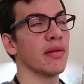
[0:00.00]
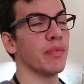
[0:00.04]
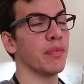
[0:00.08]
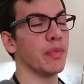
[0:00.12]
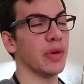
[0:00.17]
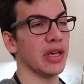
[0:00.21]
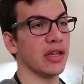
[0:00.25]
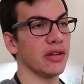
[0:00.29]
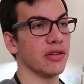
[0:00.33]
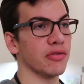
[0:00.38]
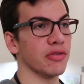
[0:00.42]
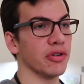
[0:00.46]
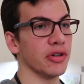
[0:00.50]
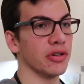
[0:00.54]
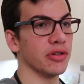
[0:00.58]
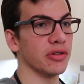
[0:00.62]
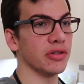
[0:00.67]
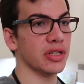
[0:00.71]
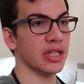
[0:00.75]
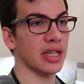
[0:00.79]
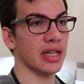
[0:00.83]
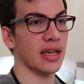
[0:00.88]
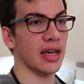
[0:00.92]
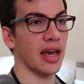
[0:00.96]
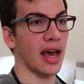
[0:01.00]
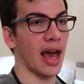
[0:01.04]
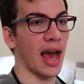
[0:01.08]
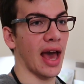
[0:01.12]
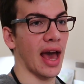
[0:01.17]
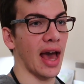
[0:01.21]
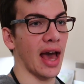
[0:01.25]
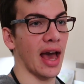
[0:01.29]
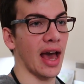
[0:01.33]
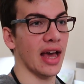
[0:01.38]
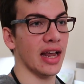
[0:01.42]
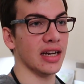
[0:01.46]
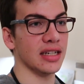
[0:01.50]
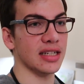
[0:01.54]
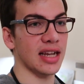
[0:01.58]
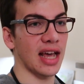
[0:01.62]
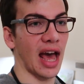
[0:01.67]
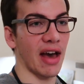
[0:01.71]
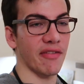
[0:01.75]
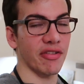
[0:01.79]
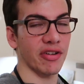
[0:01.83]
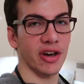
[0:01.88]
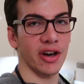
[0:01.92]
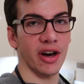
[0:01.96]
beetroot, and
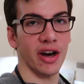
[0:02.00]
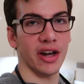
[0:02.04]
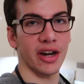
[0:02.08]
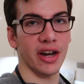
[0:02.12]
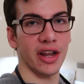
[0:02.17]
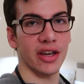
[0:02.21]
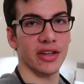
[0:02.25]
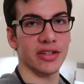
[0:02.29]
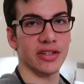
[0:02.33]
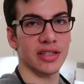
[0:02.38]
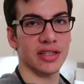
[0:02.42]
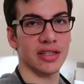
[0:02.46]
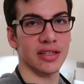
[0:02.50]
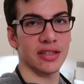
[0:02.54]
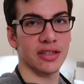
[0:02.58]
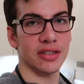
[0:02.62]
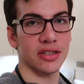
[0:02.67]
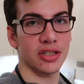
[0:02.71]
avocados.